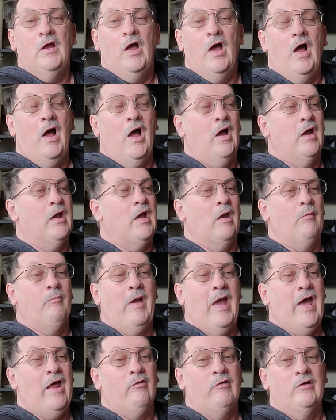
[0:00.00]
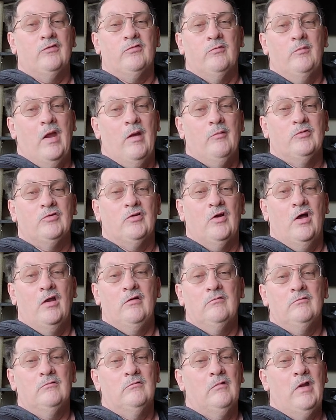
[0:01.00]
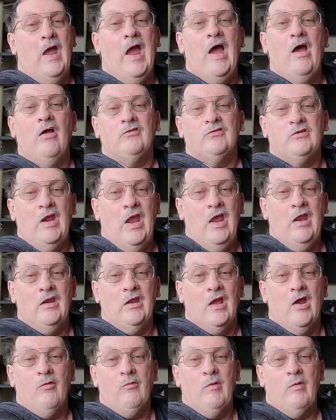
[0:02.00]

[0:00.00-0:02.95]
I got batteries from Amazon. Outstanding.